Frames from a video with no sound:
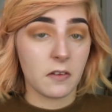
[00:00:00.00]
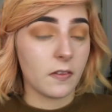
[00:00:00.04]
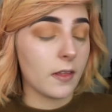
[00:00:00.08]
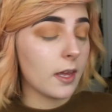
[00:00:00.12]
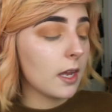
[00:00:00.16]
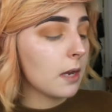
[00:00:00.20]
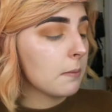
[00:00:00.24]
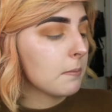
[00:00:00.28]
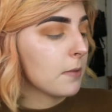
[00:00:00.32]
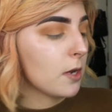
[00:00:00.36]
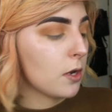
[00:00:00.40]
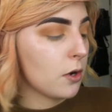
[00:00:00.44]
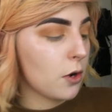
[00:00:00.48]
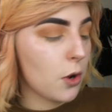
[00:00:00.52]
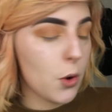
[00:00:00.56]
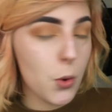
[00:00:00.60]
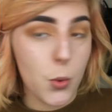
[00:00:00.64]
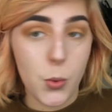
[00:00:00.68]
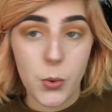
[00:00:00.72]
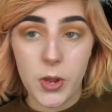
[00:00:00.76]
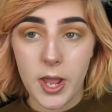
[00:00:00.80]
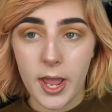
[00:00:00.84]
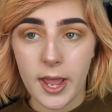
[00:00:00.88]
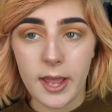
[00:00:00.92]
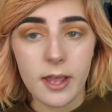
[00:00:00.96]
there, but
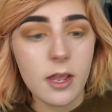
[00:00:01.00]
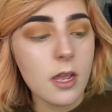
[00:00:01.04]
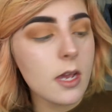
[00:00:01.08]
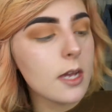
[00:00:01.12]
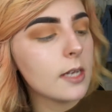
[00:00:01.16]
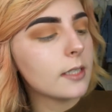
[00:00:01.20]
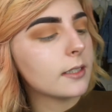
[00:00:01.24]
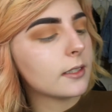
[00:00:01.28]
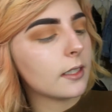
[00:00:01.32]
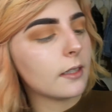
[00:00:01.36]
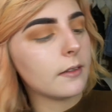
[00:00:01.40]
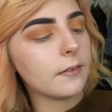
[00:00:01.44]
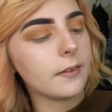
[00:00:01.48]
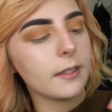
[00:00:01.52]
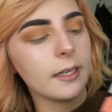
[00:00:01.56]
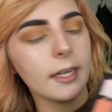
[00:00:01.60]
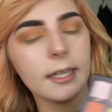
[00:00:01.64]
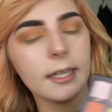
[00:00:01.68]
okay. So the